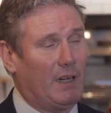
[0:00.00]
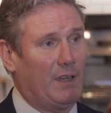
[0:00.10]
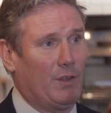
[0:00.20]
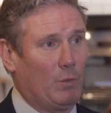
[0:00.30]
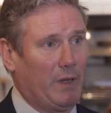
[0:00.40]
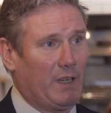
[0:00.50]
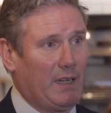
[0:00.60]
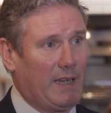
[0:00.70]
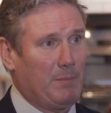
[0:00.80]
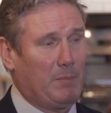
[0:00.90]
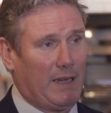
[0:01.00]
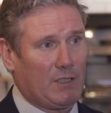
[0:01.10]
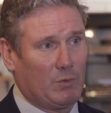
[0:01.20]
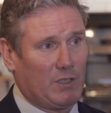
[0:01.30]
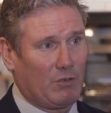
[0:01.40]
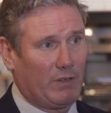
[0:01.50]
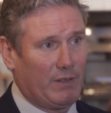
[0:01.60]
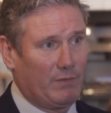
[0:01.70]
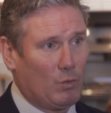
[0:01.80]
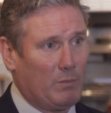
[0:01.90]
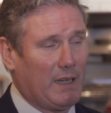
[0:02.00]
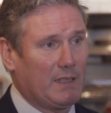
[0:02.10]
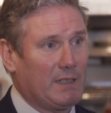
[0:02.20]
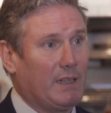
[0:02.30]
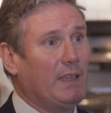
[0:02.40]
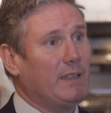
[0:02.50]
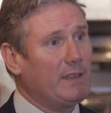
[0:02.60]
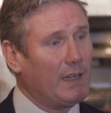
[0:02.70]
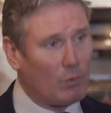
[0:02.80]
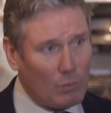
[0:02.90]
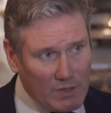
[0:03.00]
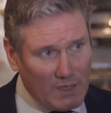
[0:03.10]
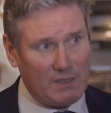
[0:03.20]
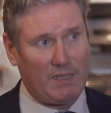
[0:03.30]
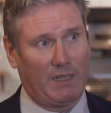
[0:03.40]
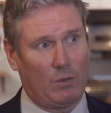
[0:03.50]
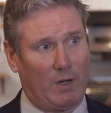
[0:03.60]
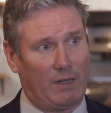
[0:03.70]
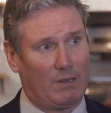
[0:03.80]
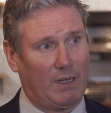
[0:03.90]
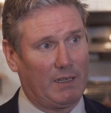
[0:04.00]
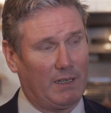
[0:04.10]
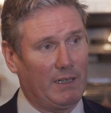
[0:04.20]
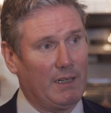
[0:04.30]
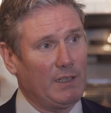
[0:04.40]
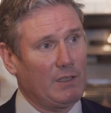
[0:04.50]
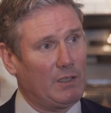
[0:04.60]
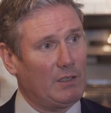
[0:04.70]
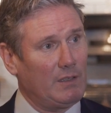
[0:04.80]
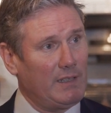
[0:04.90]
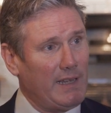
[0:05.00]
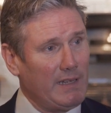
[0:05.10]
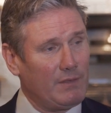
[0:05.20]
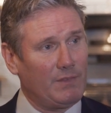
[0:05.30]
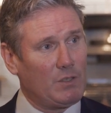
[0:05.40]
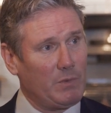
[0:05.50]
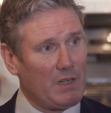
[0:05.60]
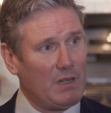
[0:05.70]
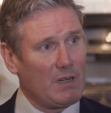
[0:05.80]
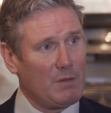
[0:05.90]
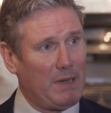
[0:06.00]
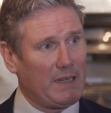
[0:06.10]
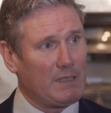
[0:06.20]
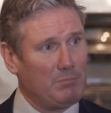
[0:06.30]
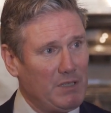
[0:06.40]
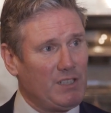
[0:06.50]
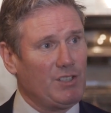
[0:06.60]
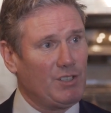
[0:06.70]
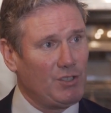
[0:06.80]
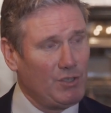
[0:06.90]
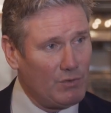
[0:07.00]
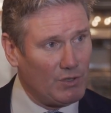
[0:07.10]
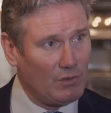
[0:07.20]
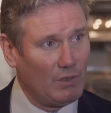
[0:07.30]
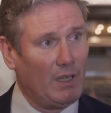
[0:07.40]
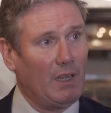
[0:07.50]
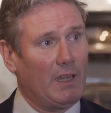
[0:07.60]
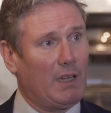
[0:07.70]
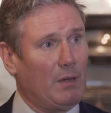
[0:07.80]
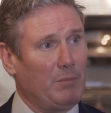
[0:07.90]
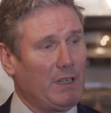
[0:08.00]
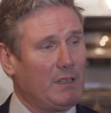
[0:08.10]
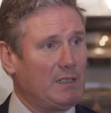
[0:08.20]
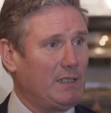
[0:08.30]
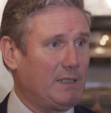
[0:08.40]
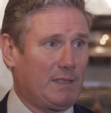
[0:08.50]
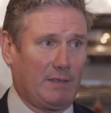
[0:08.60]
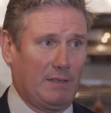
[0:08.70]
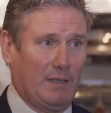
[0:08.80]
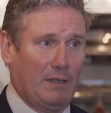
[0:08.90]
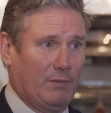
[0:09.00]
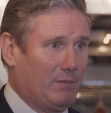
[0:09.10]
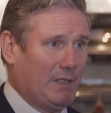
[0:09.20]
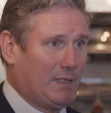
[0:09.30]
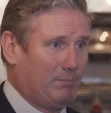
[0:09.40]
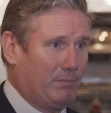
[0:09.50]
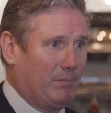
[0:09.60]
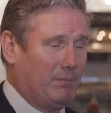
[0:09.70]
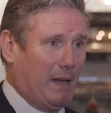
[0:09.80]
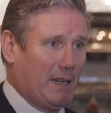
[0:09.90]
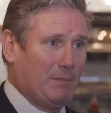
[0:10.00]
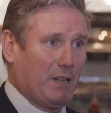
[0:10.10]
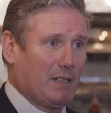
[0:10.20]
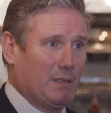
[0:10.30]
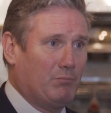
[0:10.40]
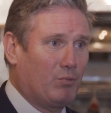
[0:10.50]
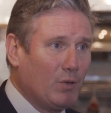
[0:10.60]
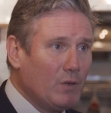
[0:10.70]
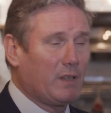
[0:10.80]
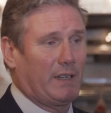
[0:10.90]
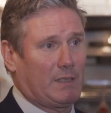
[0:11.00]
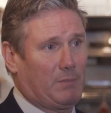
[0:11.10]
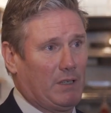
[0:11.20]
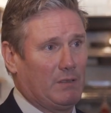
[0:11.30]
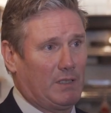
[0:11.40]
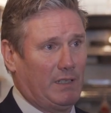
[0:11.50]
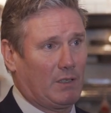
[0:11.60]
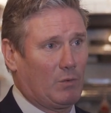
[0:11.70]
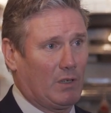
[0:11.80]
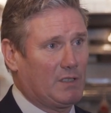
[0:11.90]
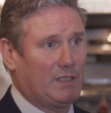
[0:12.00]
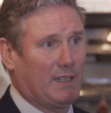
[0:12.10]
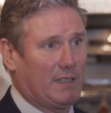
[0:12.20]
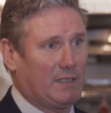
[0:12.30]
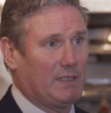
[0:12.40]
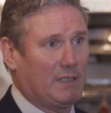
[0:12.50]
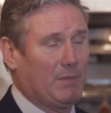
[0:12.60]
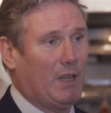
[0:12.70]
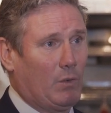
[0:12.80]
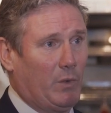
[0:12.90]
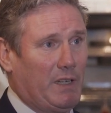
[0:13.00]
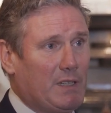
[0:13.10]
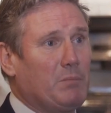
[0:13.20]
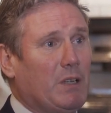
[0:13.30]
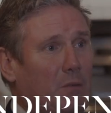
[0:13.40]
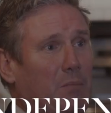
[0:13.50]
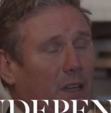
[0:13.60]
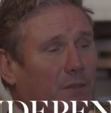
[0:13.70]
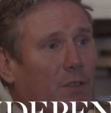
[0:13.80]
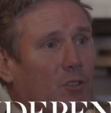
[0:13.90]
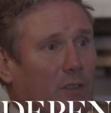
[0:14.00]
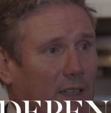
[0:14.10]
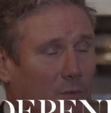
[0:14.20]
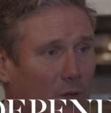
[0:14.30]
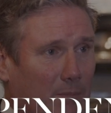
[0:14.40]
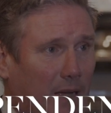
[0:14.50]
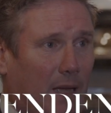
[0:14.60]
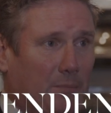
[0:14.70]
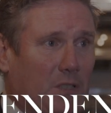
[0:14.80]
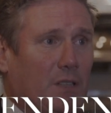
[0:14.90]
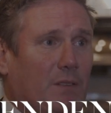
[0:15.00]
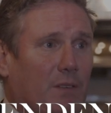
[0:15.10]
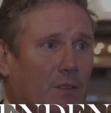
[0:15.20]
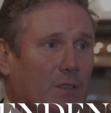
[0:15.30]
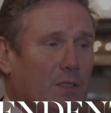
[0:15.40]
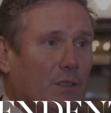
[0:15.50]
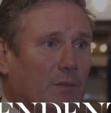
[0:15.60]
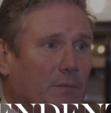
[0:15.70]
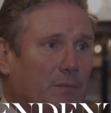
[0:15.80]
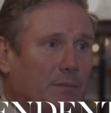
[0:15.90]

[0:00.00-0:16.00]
and that we can get back to a degree of normality. They're also saying, quite rightly, that at the end of this, we can't go back to business as usual because it's, you know, this pandemic has brutally exposed the inequalities in our system. We need to build a better future. And that's what I'm absolutely focused on.